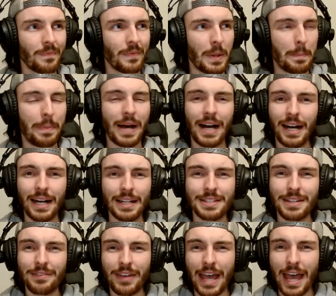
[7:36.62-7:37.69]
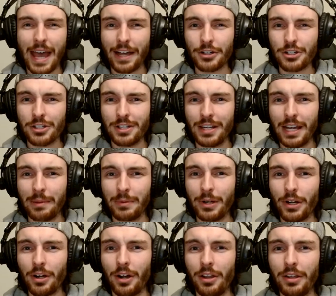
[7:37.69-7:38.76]
pods of action, I'm going to
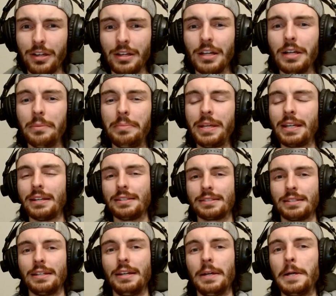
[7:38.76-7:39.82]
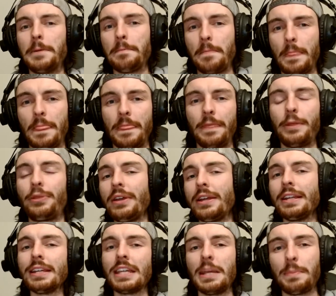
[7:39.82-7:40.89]
call it, because the thing
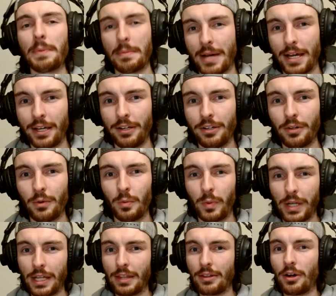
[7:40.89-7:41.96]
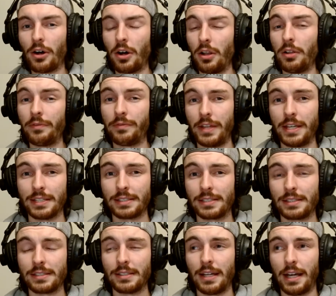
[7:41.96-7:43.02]
to keep in mind with all of
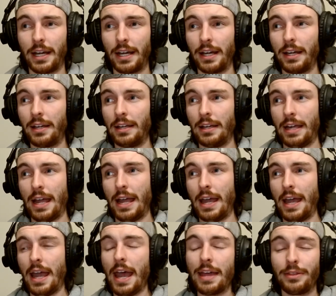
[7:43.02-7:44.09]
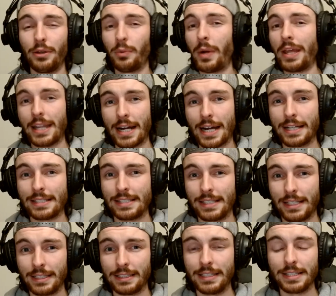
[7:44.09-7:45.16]
this, the way that I see
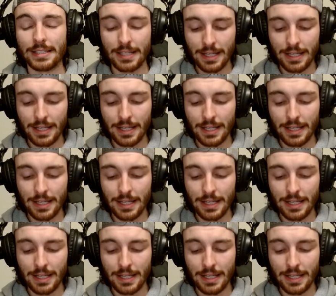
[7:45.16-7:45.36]
it at least,